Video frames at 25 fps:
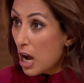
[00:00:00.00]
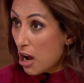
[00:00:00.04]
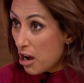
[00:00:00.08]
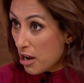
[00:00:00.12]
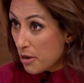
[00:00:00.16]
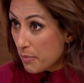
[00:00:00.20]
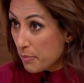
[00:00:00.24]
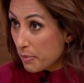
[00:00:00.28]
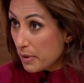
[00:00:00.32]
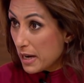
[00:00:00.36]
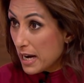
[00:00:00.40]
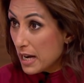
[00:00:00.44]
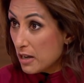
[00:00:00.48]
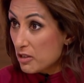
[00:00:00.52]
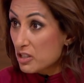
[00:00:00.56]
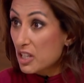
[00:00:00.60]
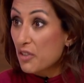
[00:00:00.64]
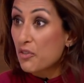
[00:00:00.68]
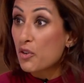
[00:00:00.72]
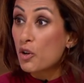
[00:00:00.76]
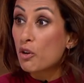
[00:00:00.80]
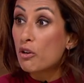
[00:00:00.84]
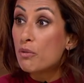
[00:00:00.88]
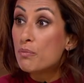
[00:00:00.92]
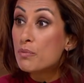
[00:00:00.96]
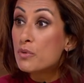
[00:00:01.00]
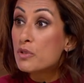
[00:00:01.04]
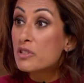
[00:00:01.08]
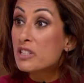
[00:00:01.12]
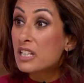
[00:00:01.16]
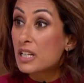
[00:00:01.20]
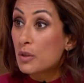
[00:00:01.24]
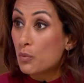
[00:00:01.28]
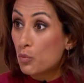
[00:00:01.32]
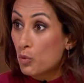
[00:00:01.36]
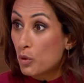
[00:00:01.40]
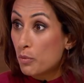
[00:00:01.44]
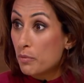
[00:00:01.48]
eyebrows if you're a
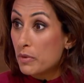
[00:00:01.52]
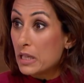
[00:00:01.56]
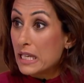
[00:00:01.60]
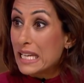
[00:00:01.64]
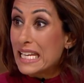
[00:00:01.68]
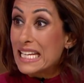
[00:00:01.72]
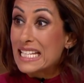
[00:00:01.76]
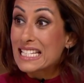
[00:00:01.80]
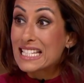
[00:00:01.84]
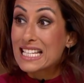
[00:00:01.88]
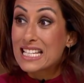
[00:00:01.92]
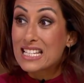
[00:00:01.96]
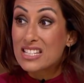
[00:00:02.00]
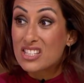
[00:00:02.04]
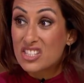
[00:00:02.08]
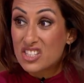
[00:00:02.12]
Muslim woman is a